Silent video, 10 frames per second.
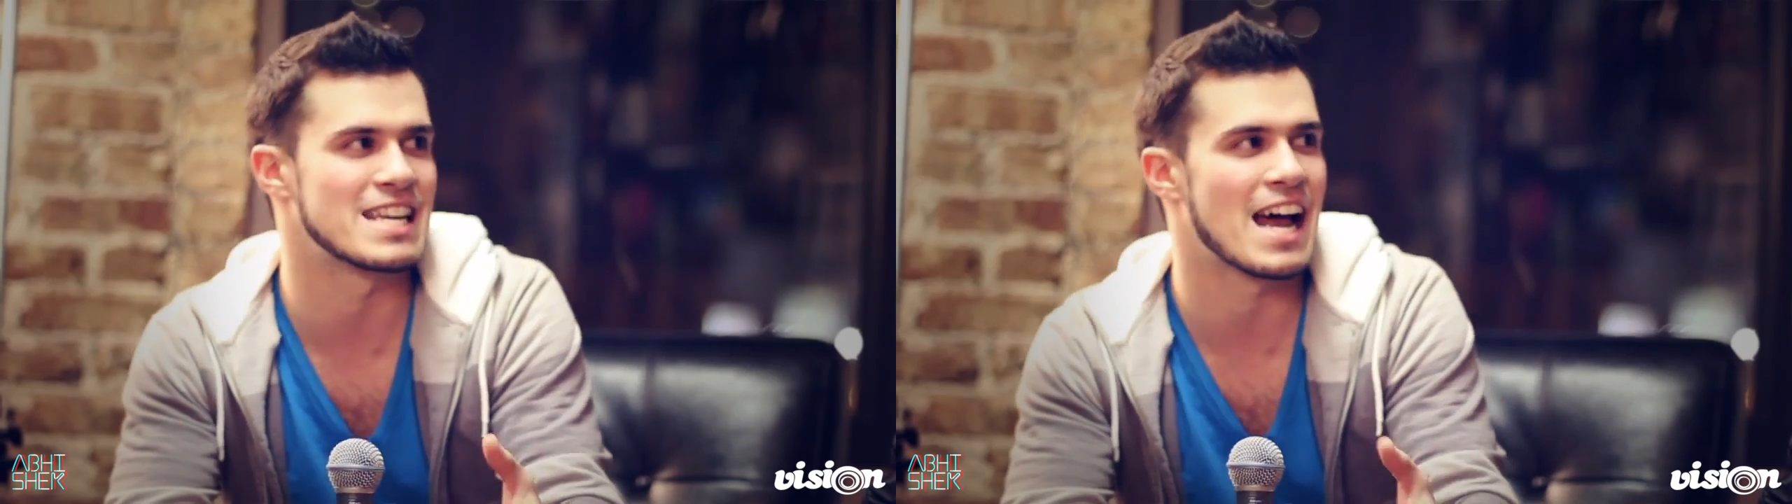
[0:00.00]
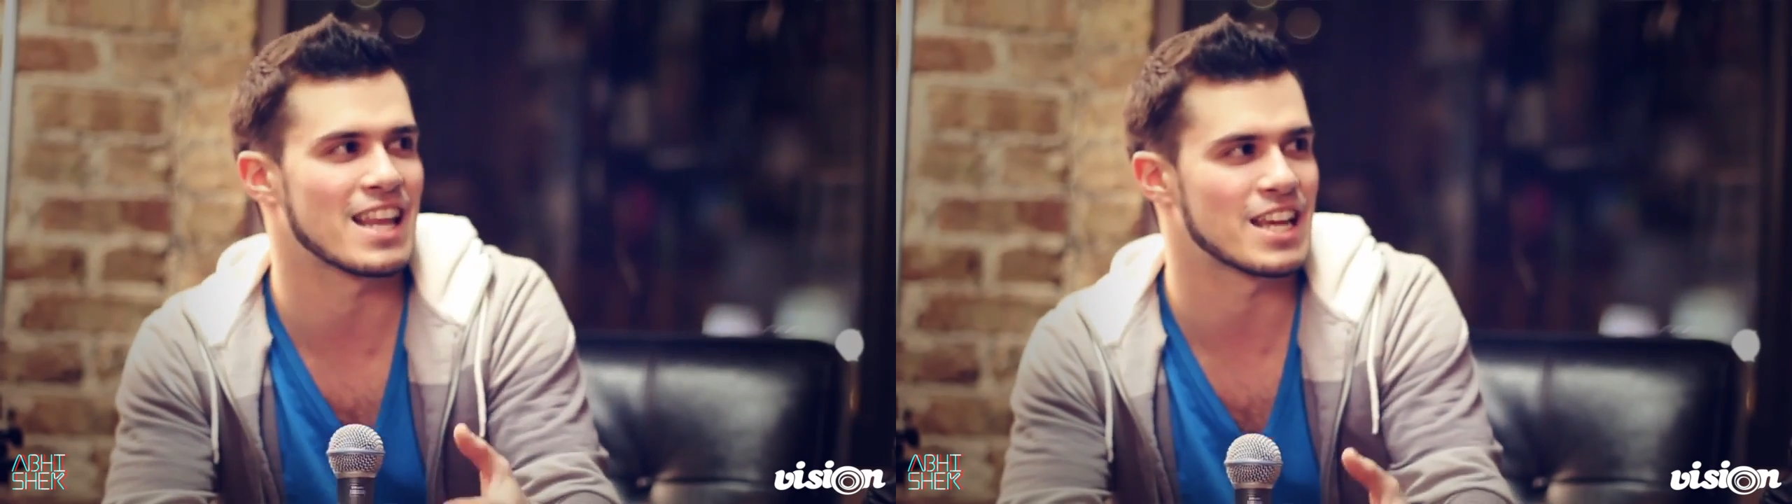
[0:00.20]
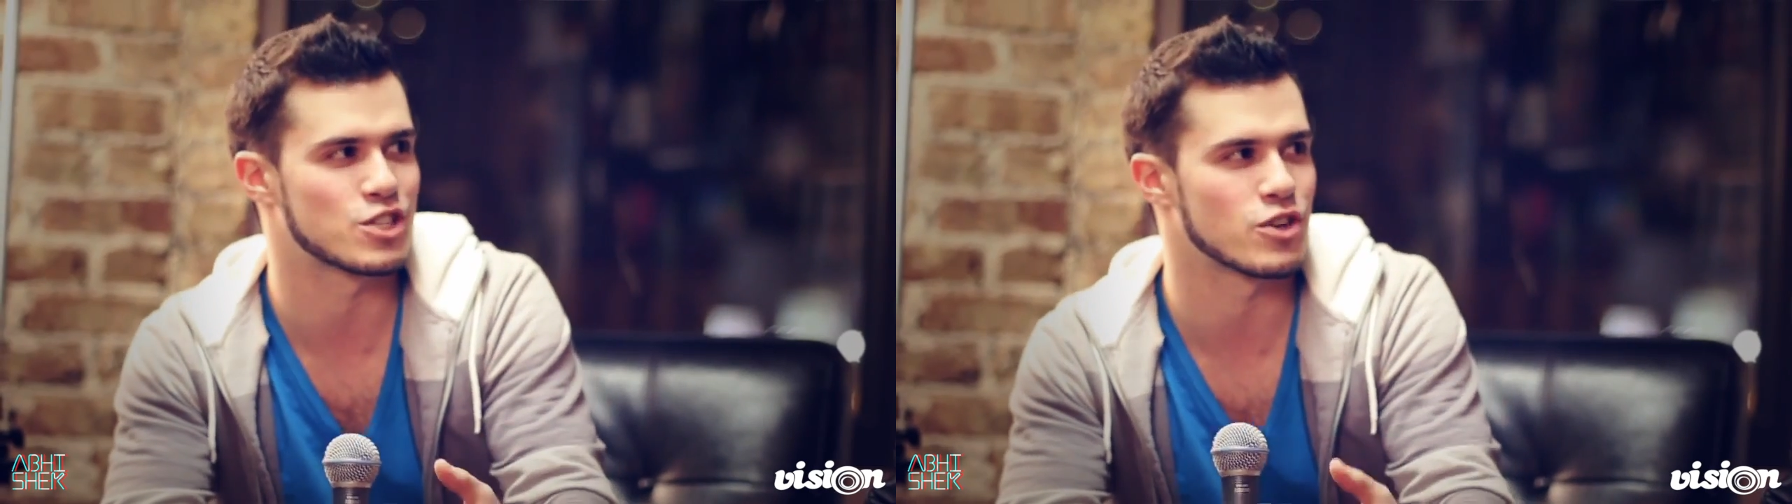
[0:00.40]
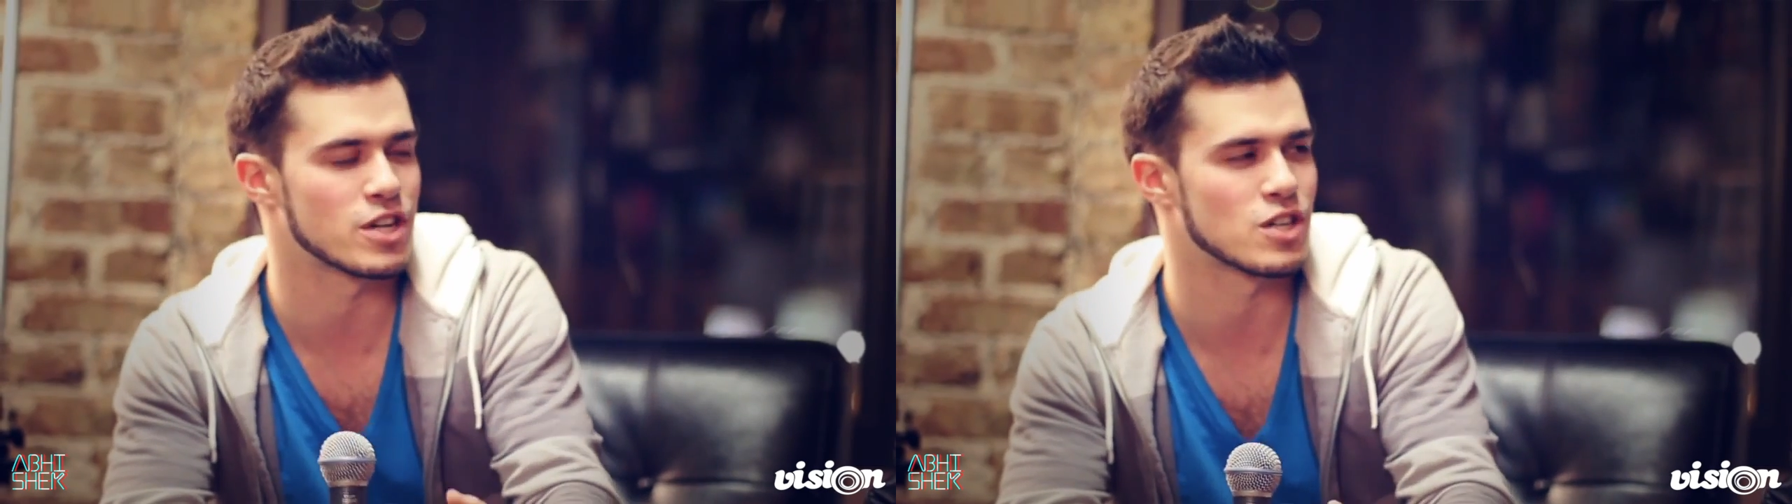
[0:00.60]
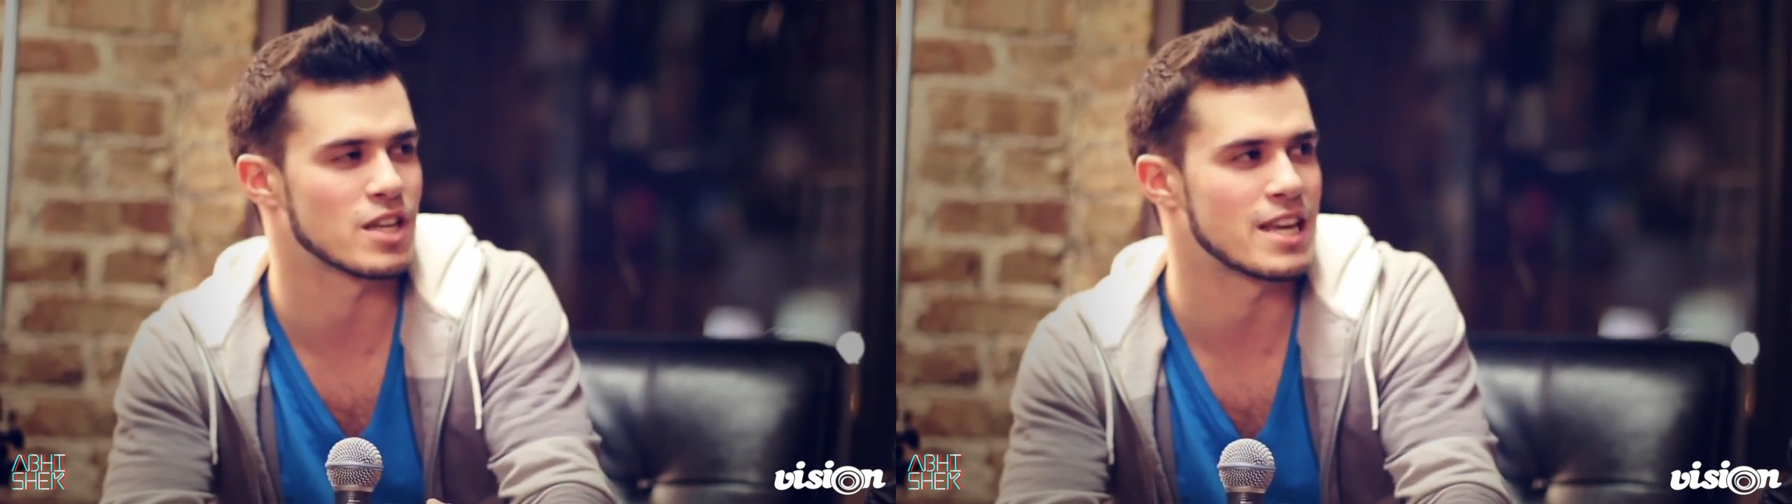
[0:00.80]
It's not like
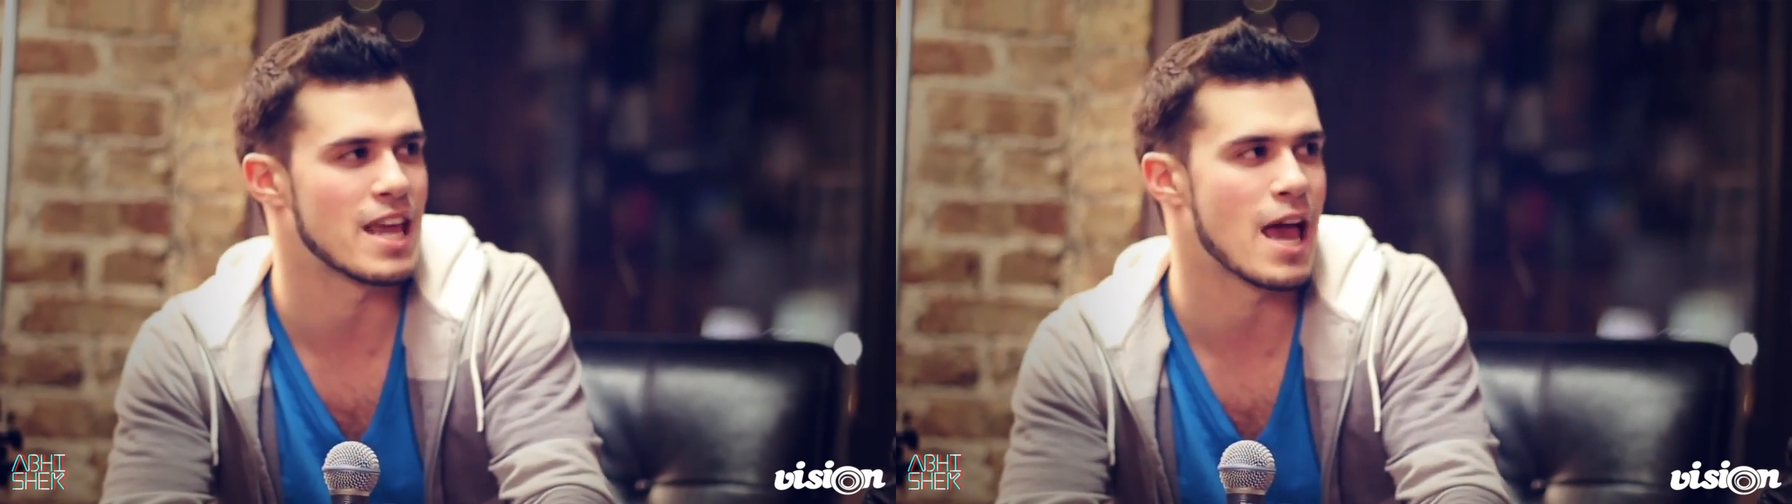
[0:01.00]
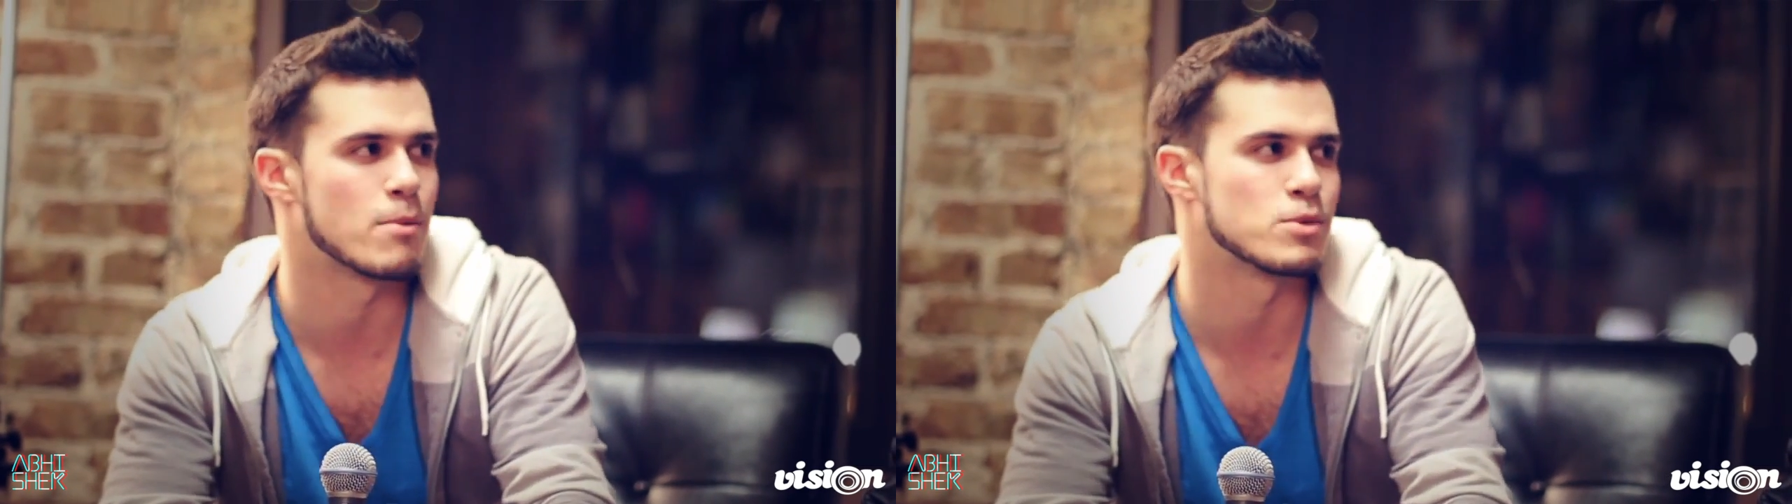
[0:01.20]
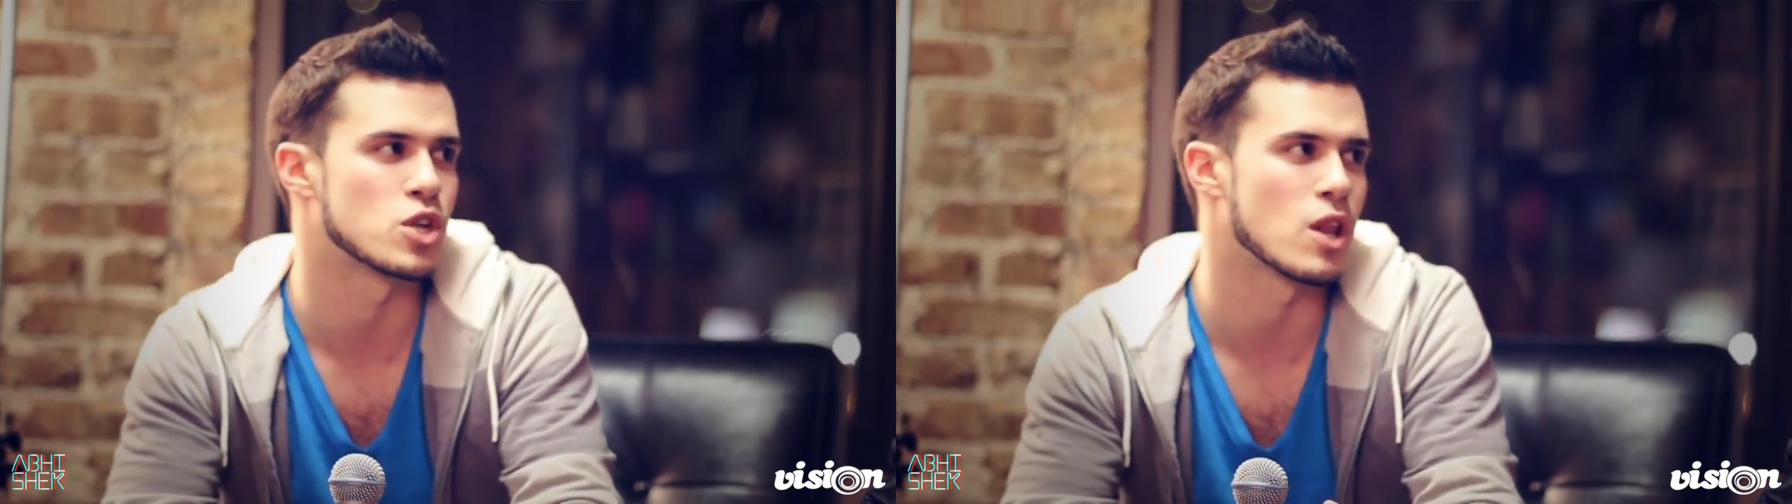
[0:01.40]
traditional EDM.